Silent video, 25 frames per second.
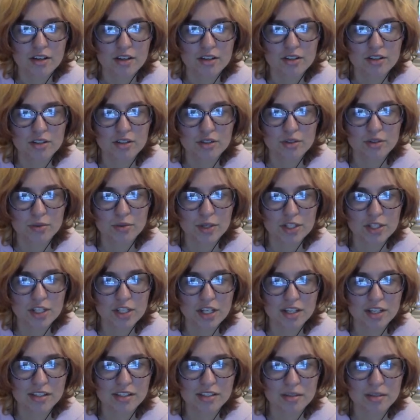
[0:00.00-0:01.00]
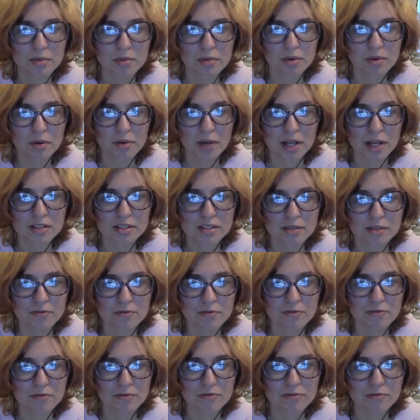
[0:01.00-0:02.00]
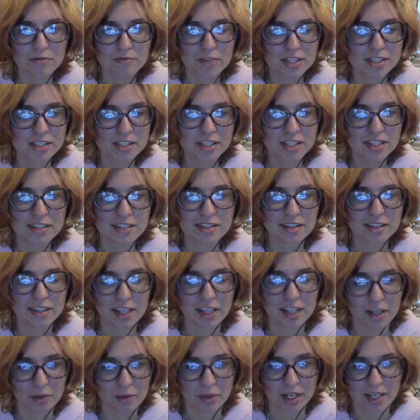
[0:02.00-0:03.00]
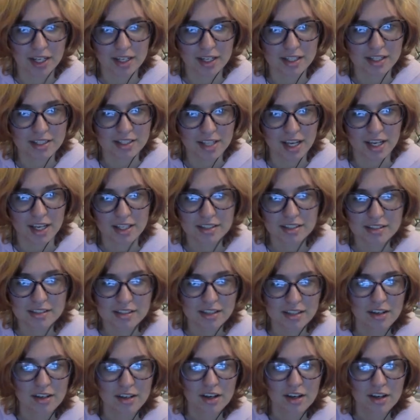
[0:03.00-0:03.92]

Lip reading: swishing around some viscous liquid it contains.